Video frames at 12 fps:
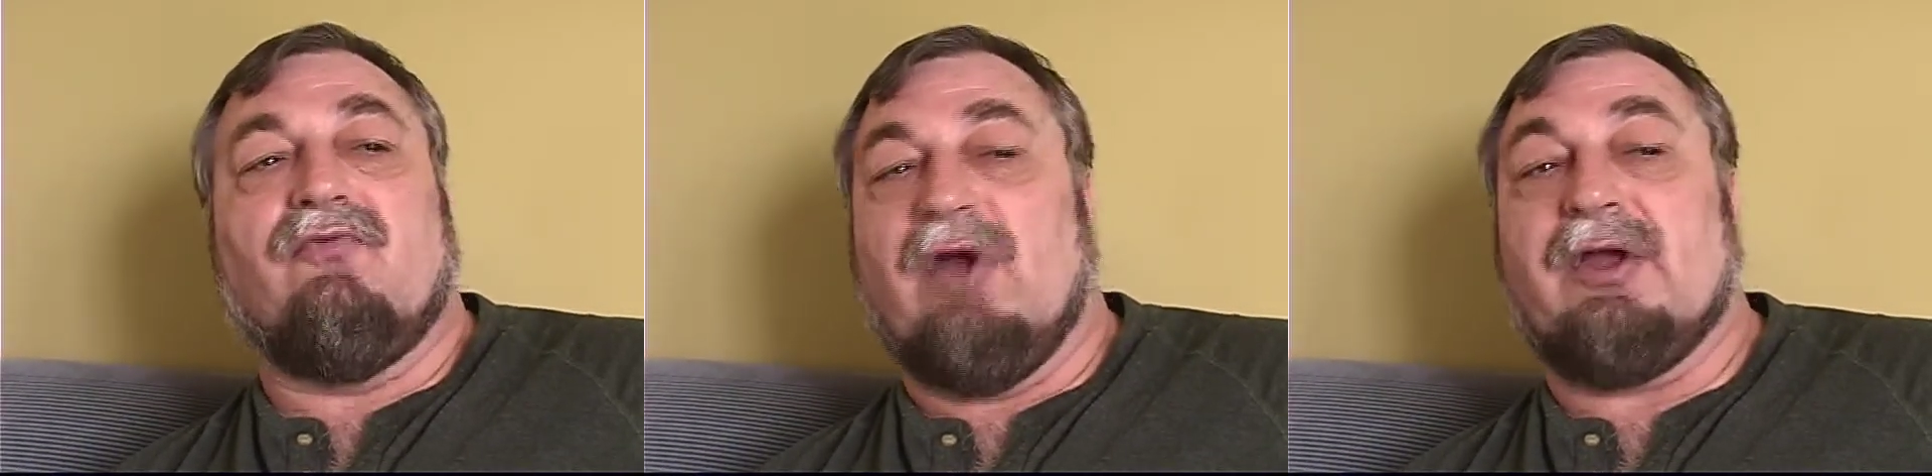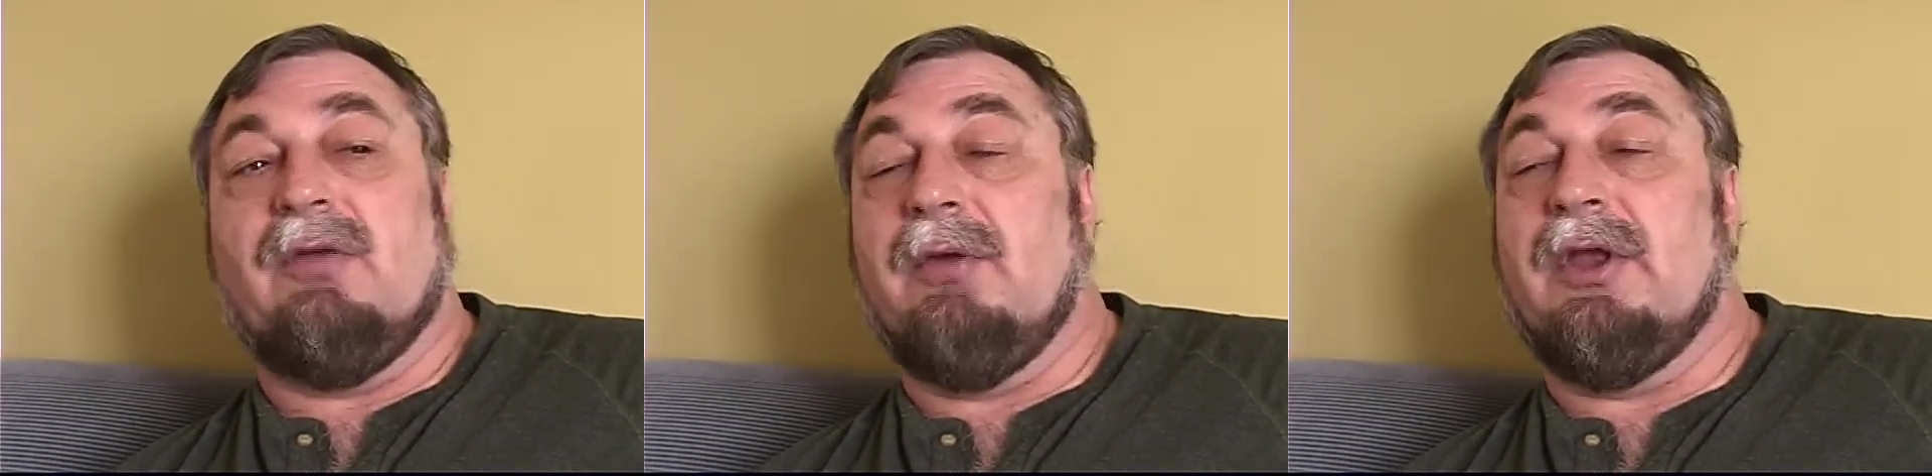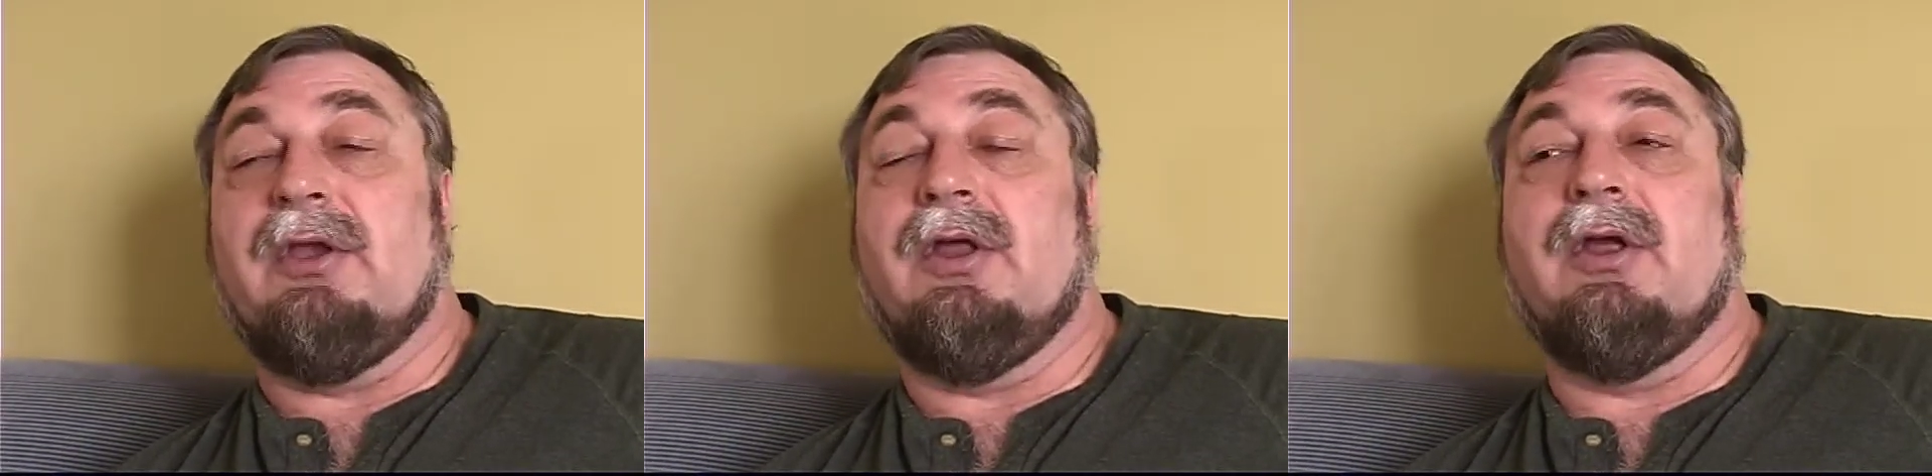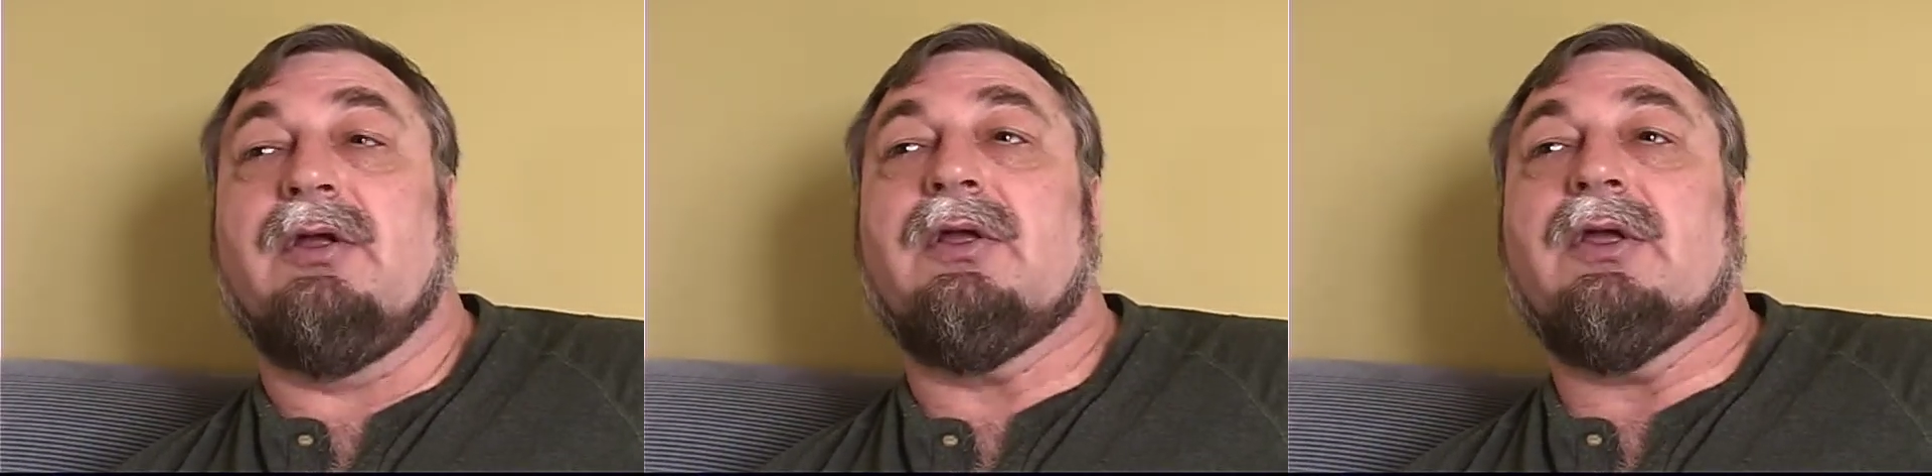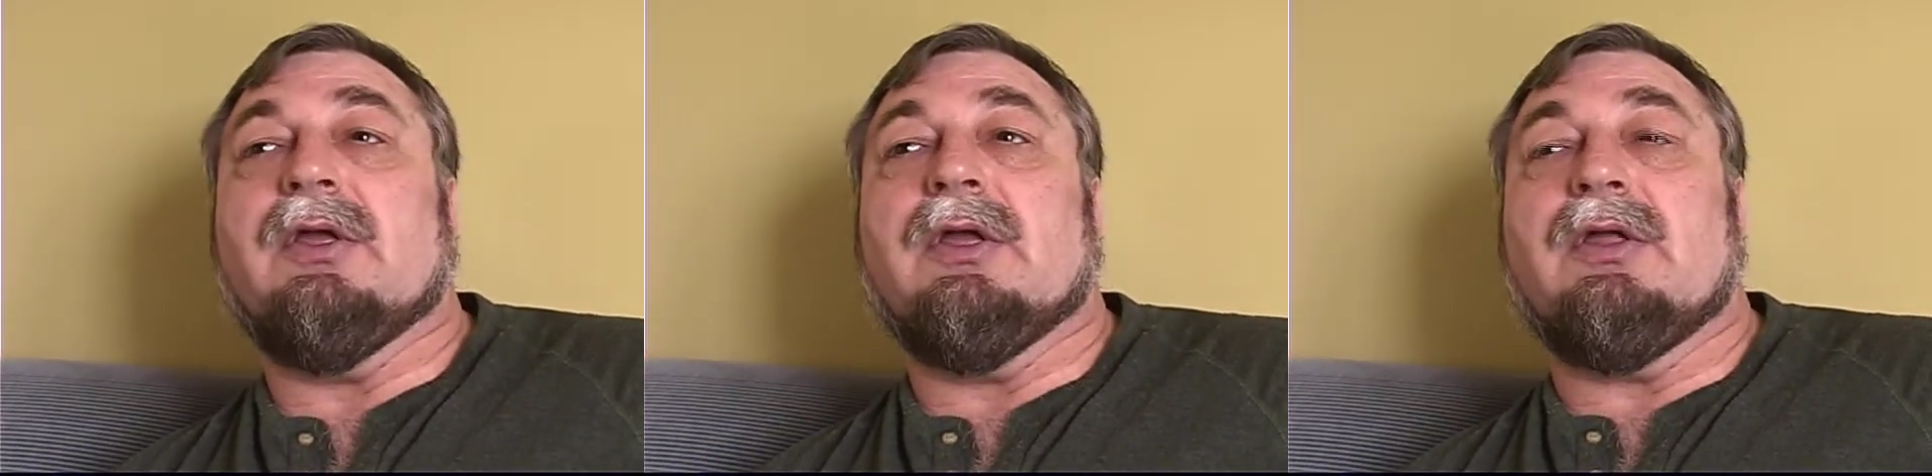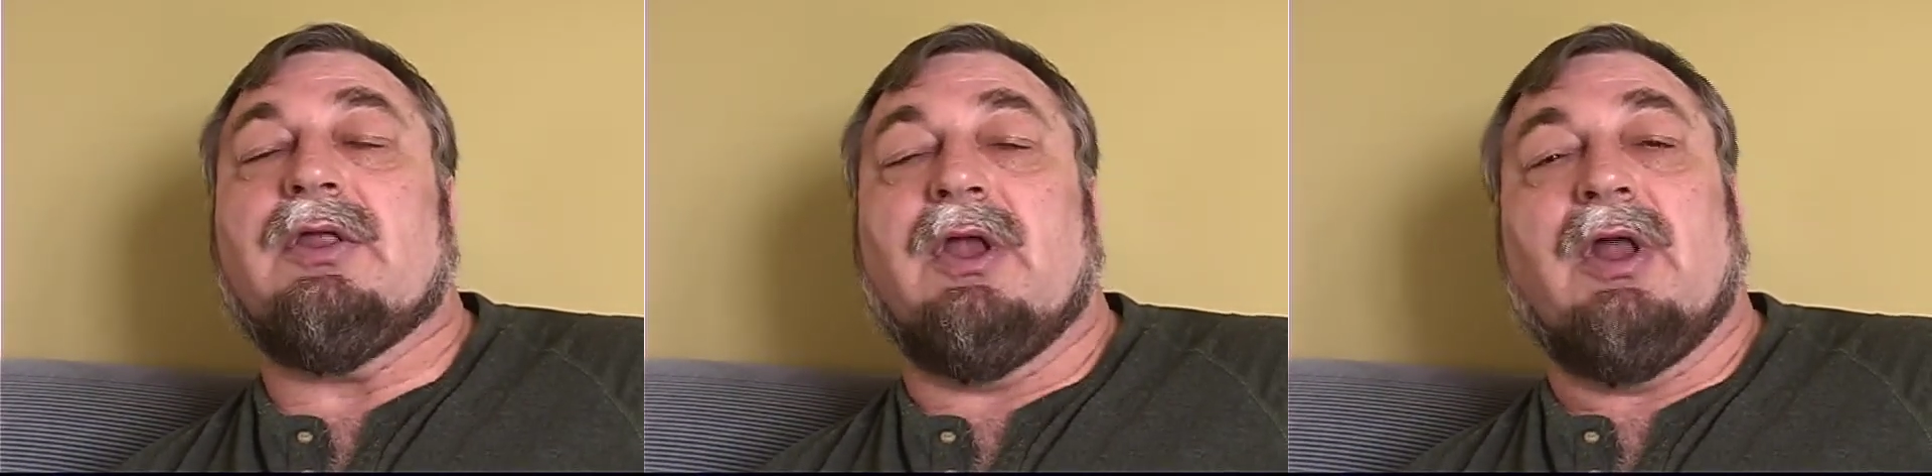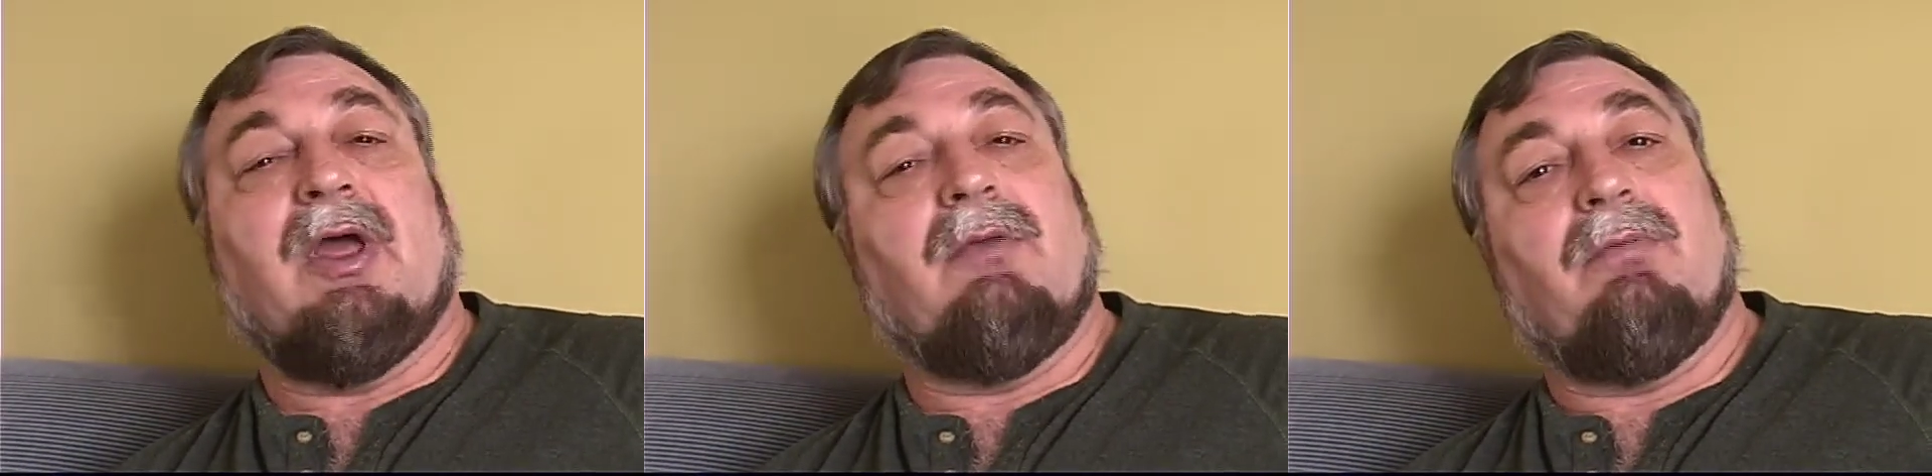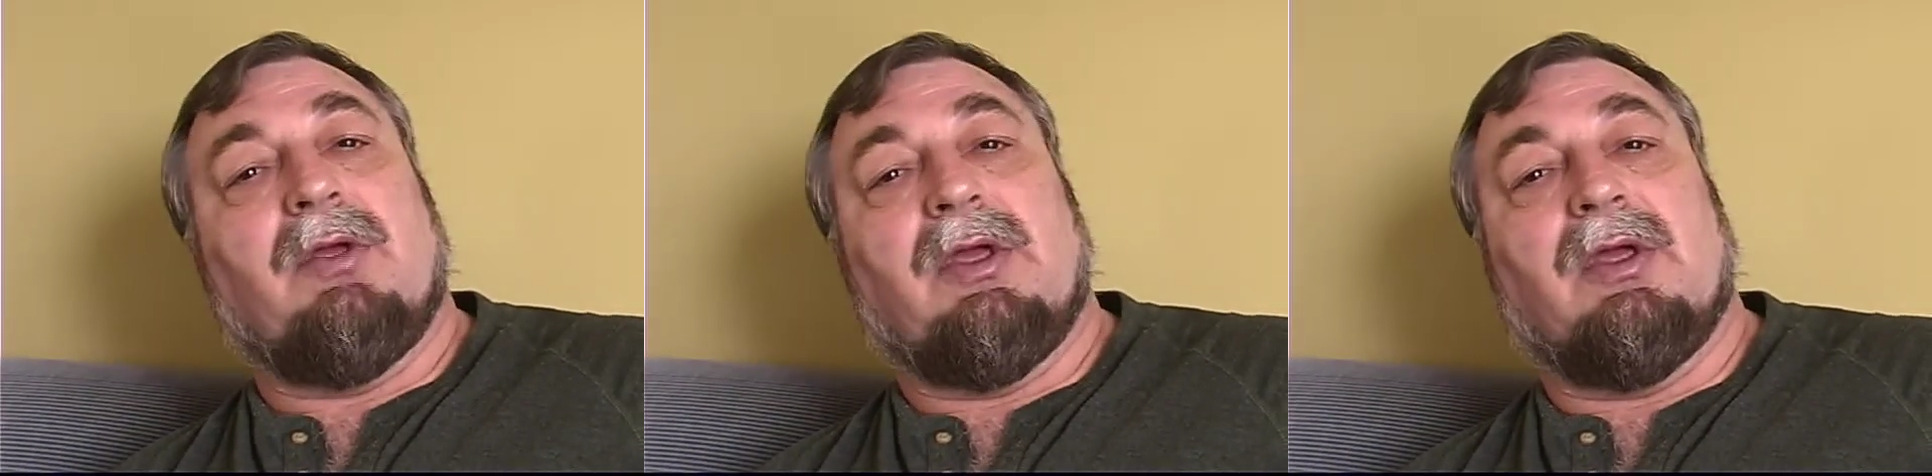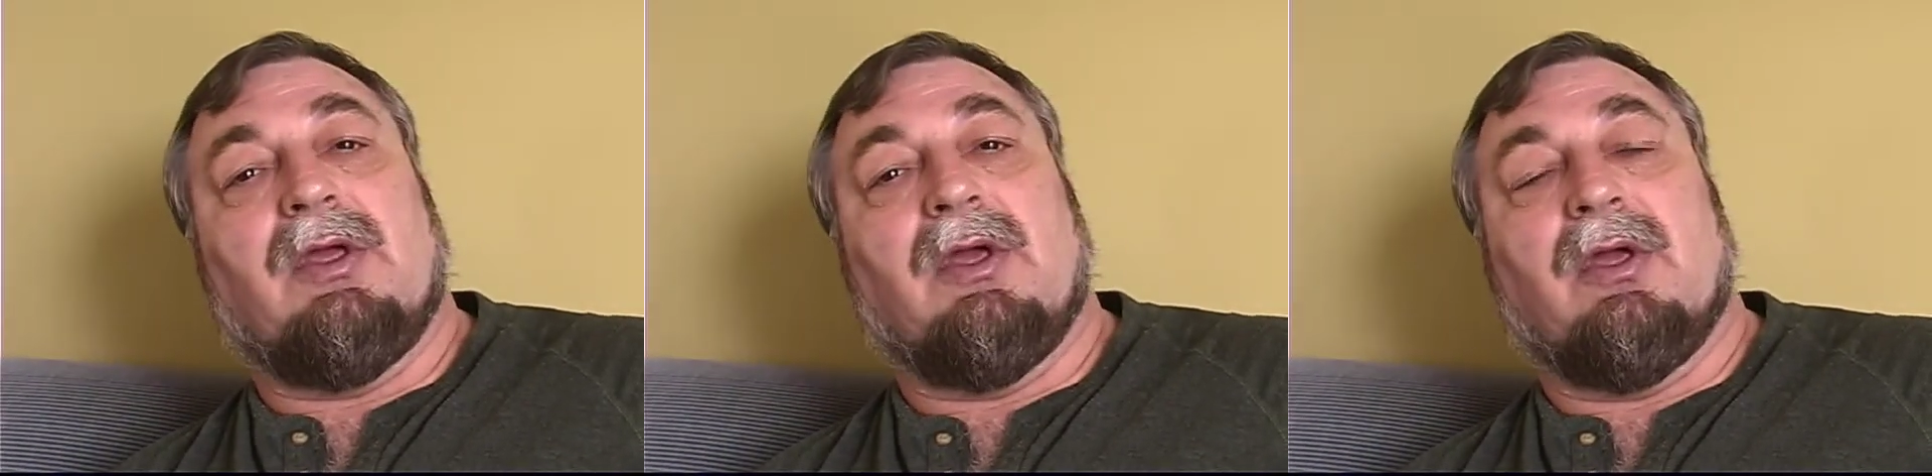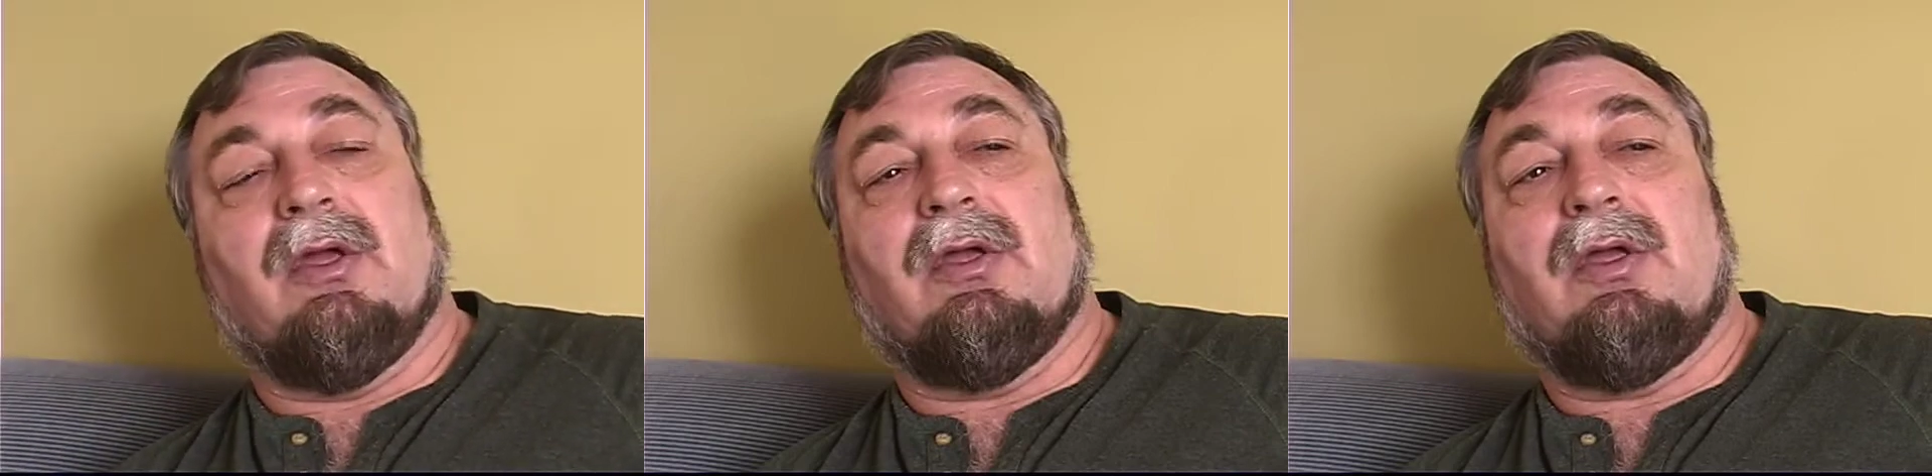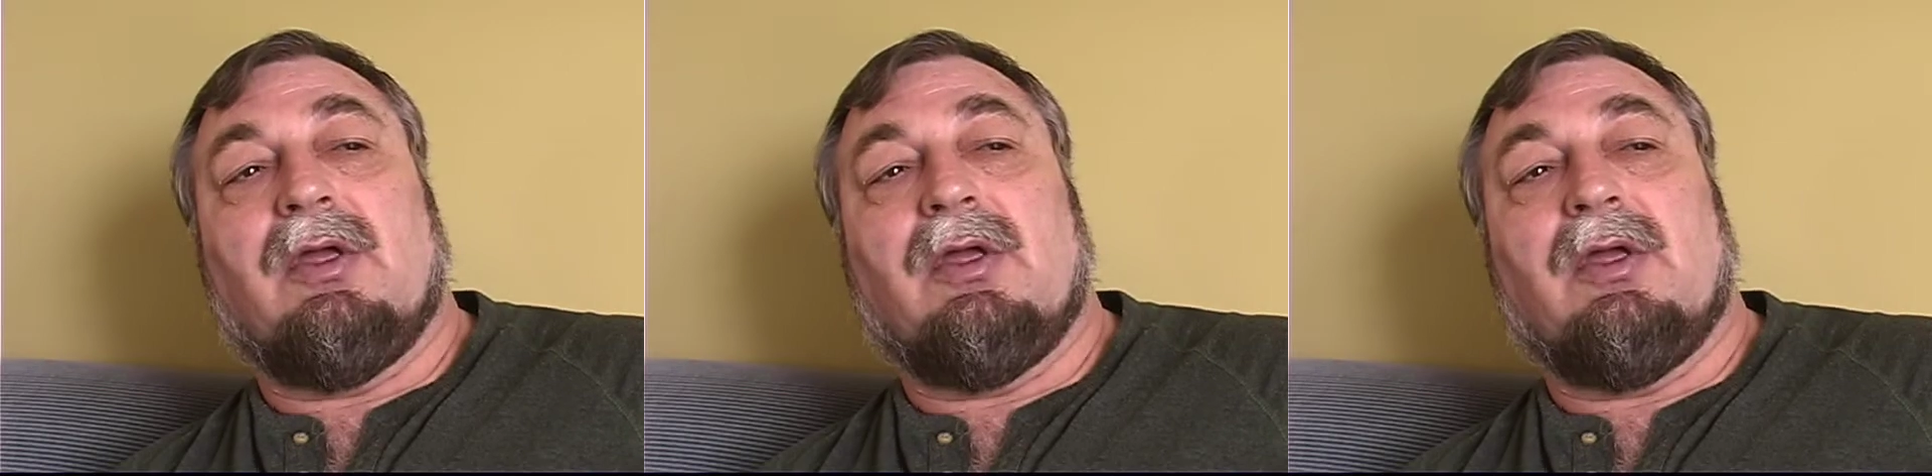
recommending that I'd be